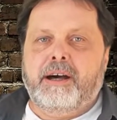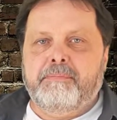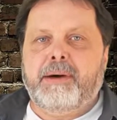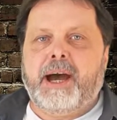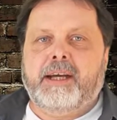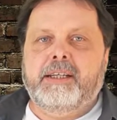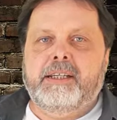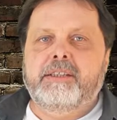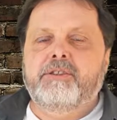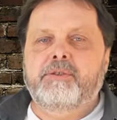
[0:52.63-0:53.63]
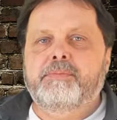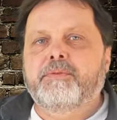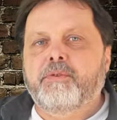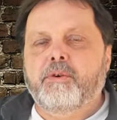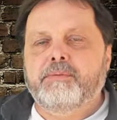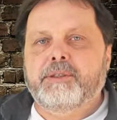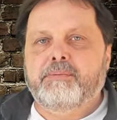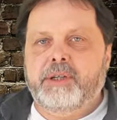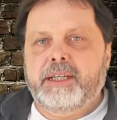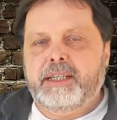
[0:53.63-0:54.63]
unpacking to perform
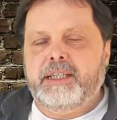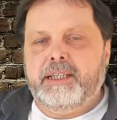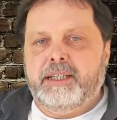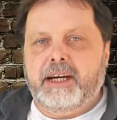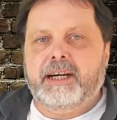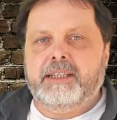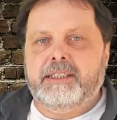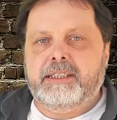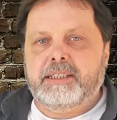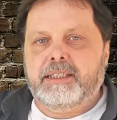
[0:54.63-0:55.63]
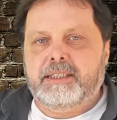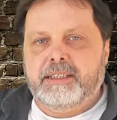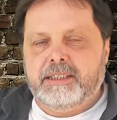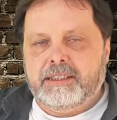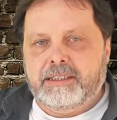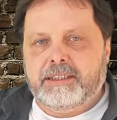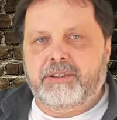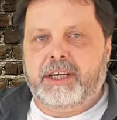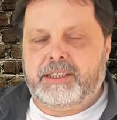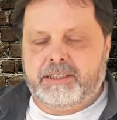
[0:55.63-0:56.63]
some really nice
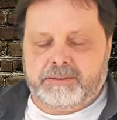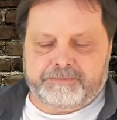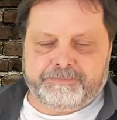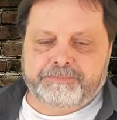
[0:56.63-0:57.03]
tricks.